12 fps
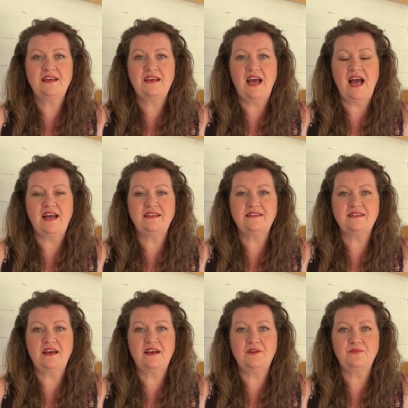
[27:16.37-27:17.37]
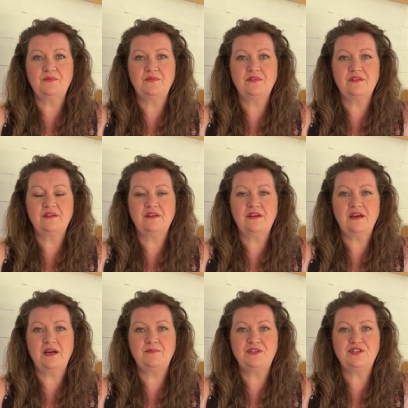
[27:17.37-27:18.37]
And um,
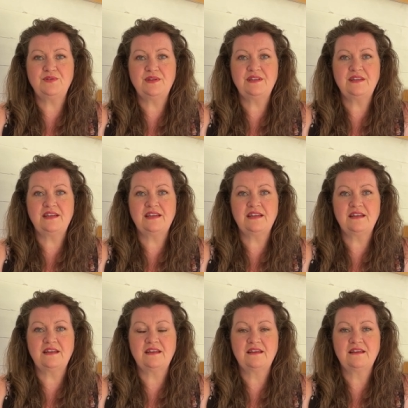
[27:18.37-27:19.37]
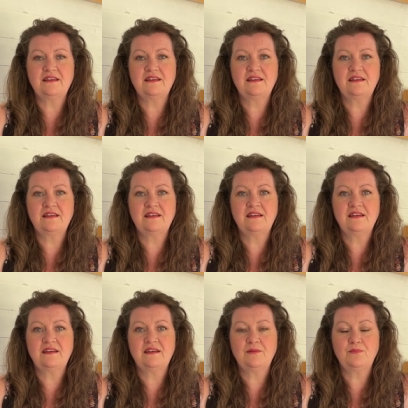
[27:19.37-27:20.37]
I'll be doing the little
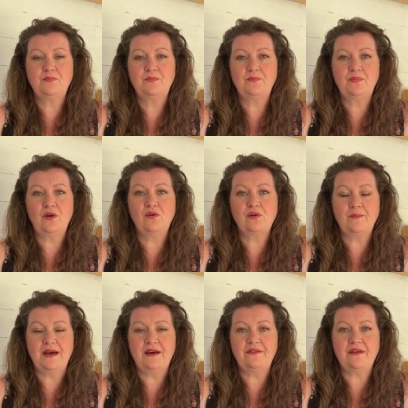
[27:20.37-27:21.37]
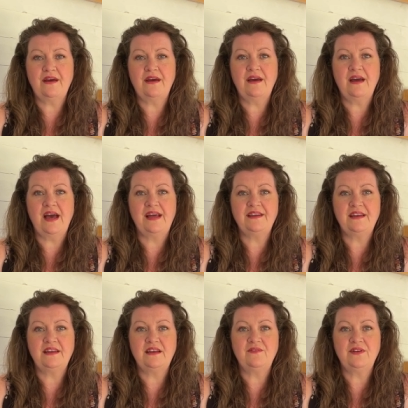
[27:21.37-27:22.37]
blog about that and a
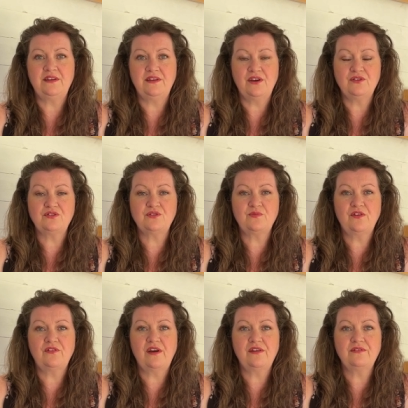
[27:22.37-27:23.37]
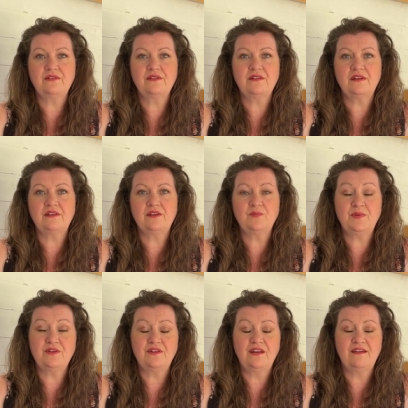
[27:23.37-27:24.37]
little video tomorrow and it'll be
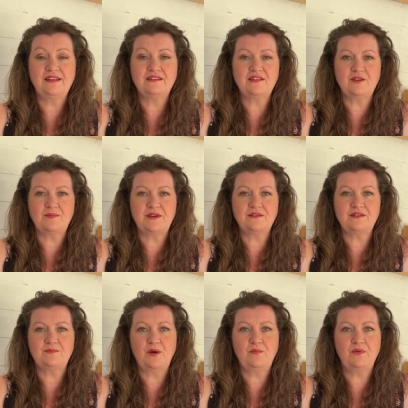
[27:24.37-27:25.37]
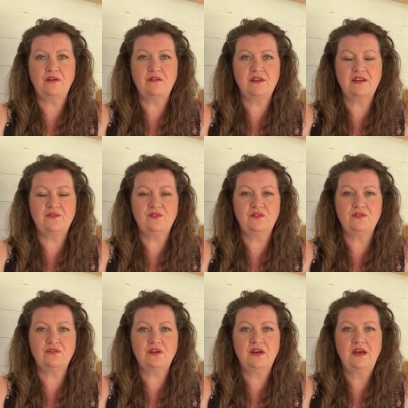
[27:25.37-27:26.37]
online so you'll be able to pop along and have a
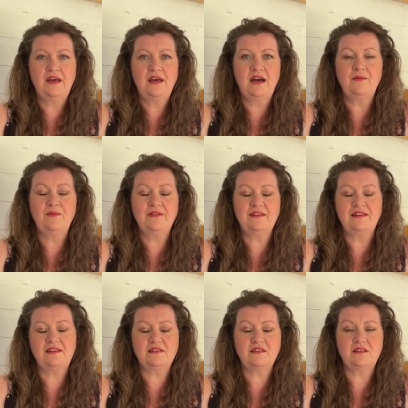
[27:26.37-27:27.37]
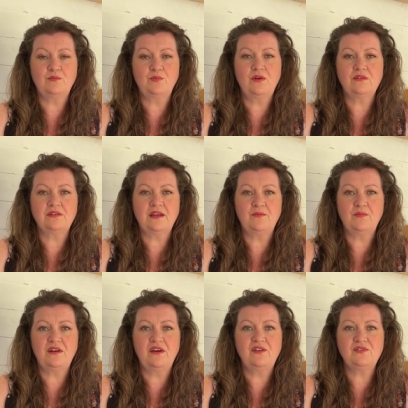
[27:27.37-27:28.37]
look. I'll put the link to the blog down
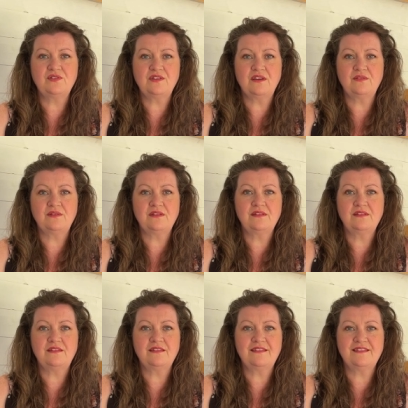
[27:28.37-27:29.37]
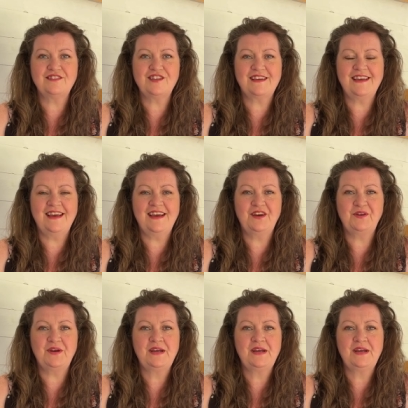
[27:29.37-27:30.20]
below so you can check it out.